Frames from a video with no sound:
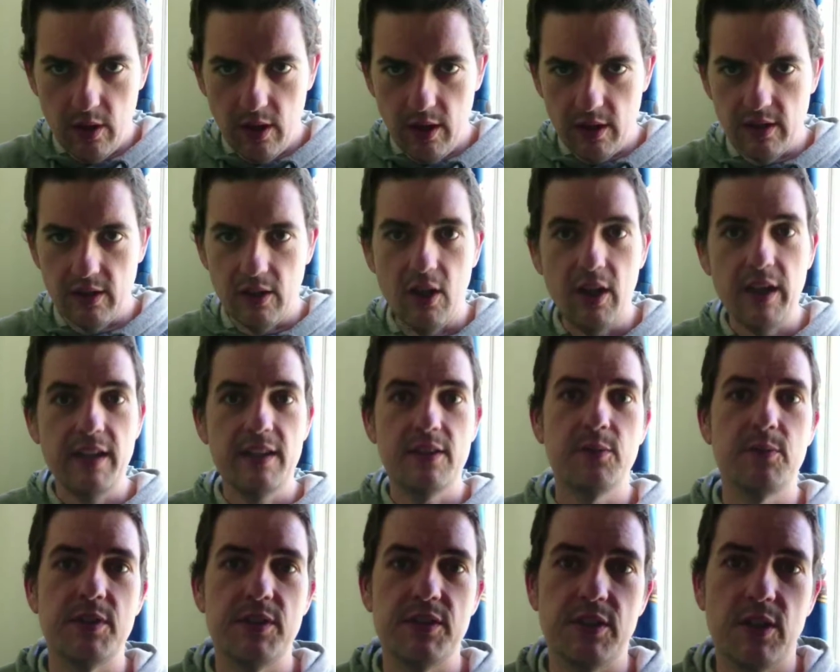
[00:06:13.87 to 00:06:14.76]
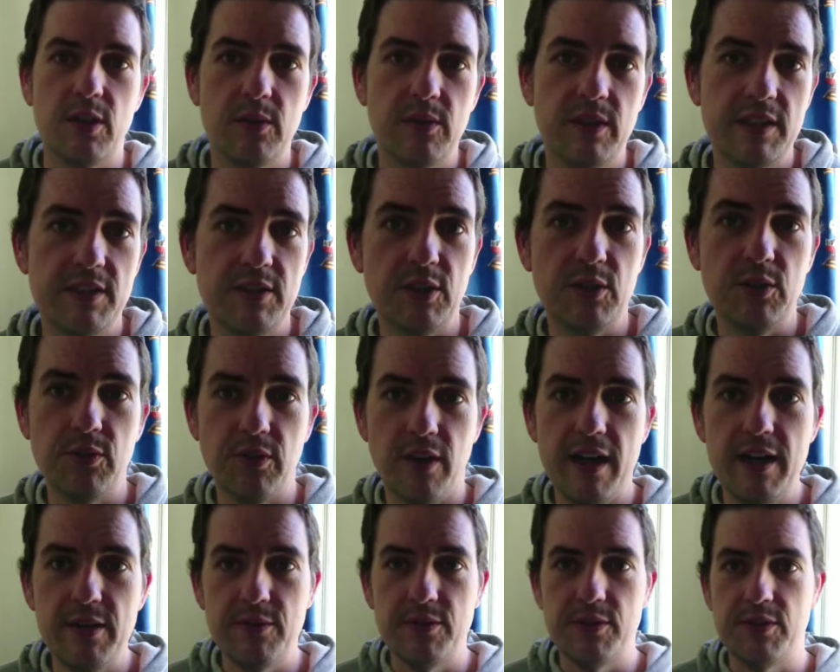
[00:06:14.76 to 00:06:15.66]
I like the result. It's a
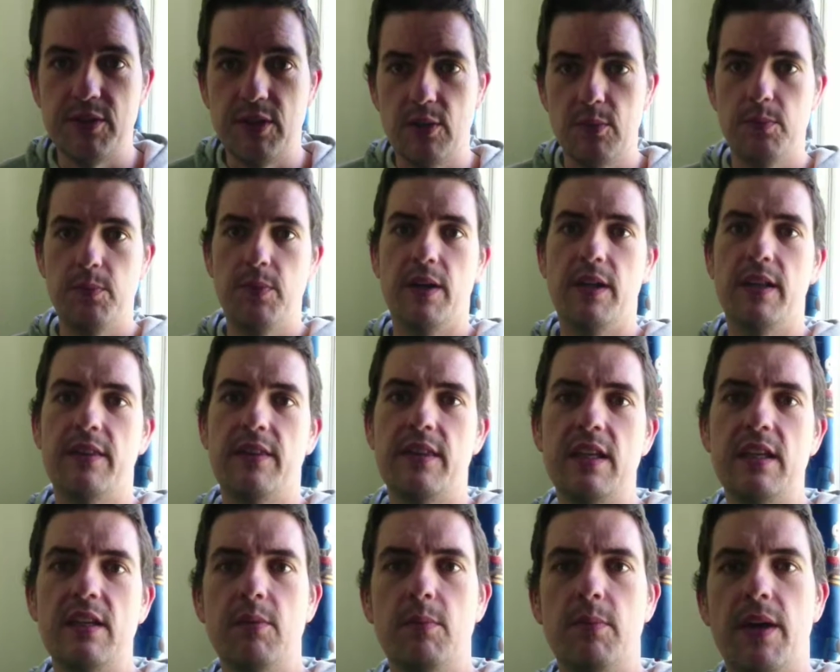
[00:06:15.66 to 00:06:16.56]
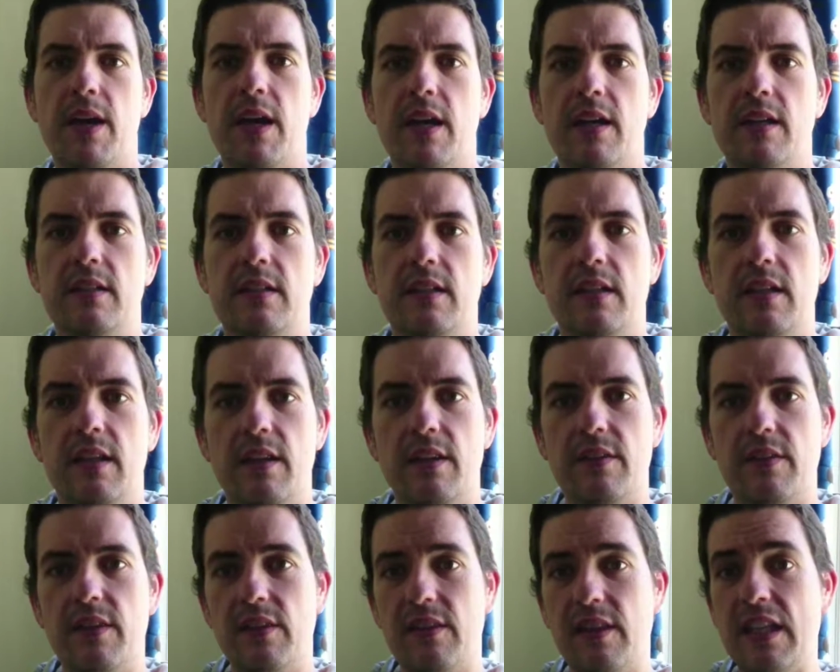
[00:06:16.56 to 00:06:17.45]
great result, but think about
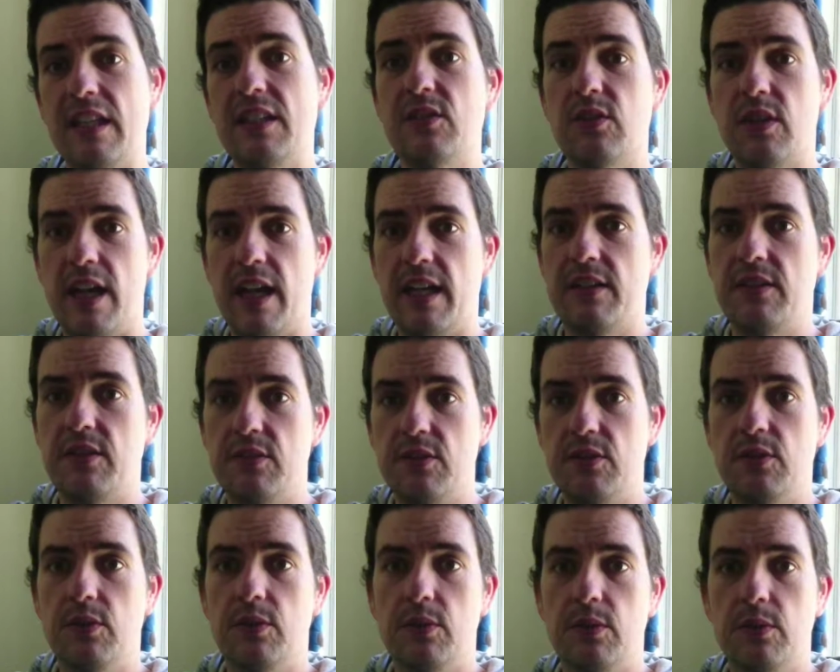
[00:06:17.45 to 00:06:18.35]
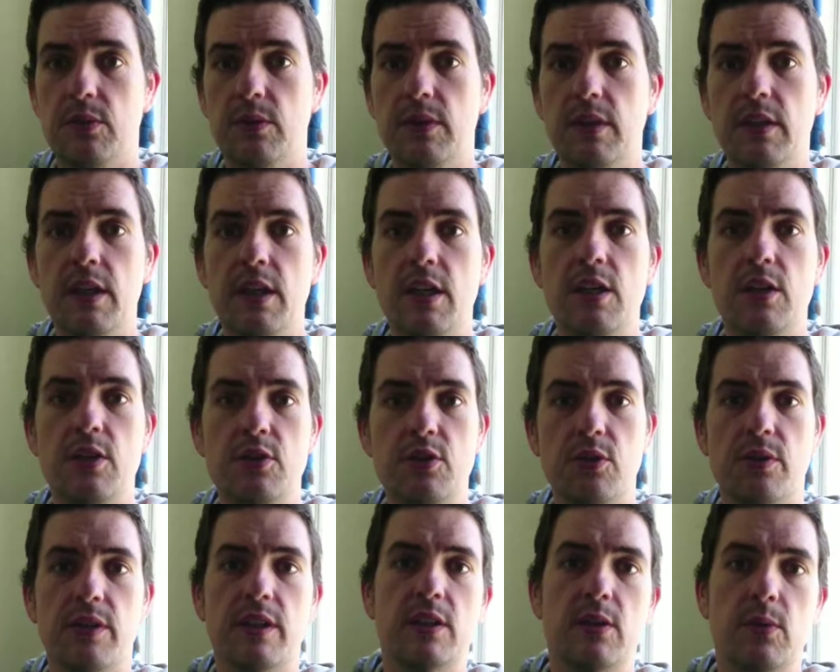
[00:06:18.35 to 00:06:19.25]
the things I had to do
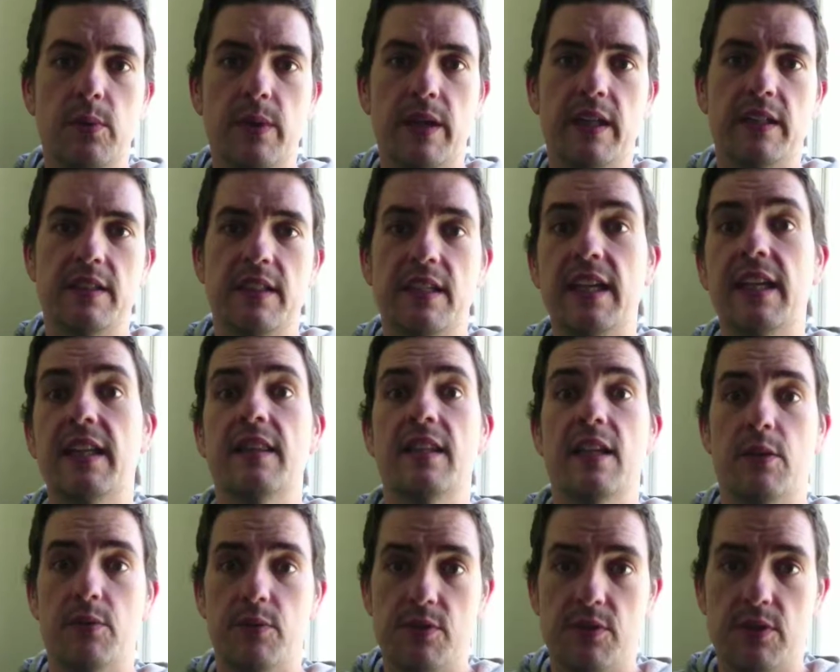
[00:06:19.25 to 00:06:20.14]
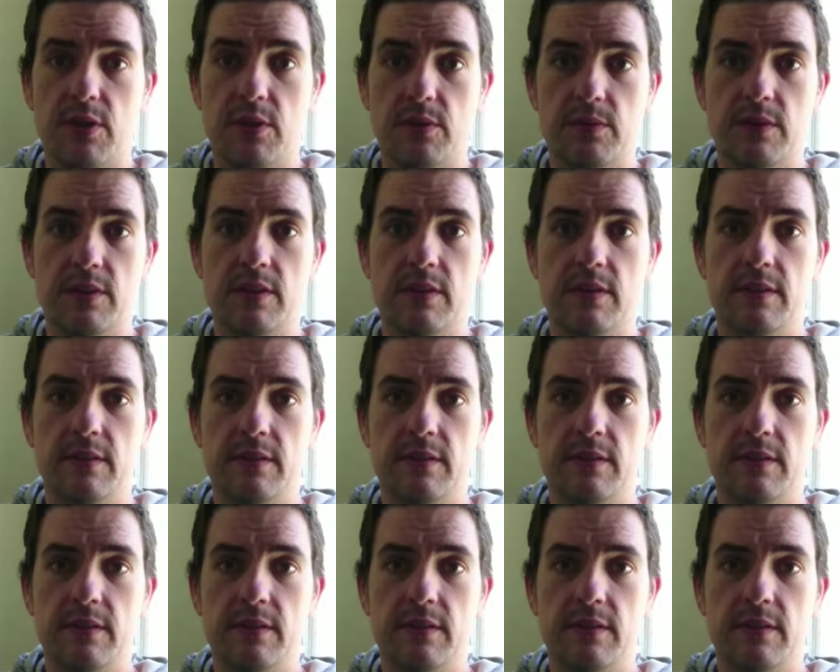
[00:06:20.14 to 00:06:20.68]
during the week to get that result.